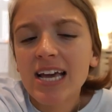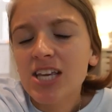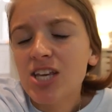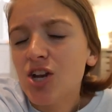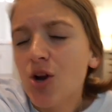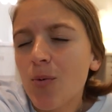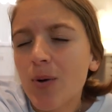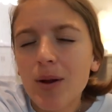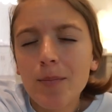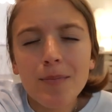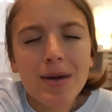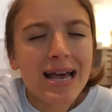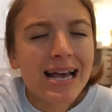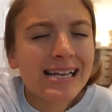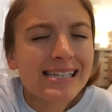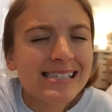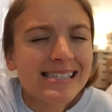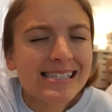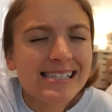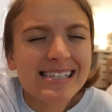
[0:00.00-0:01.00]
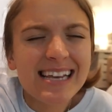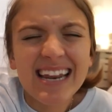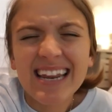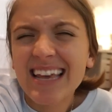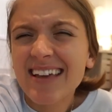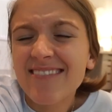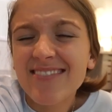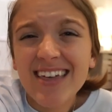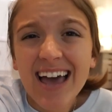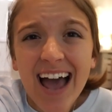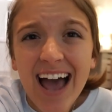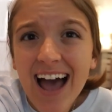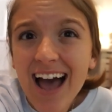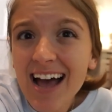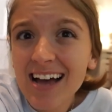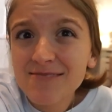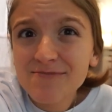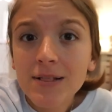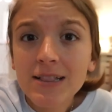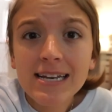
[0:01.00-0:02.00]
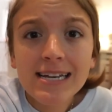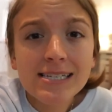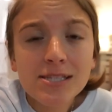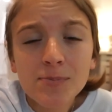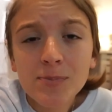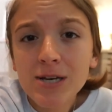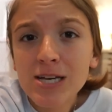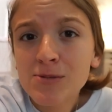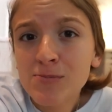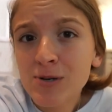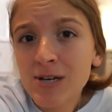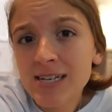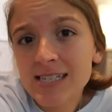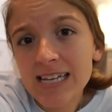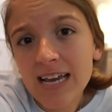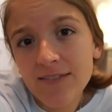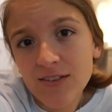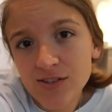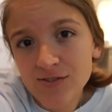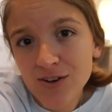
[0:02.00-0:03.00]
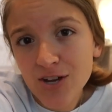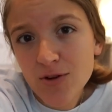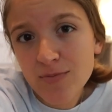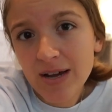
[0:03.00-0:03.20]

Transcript: you don't wanna miss any of that. Please, please, please give this video a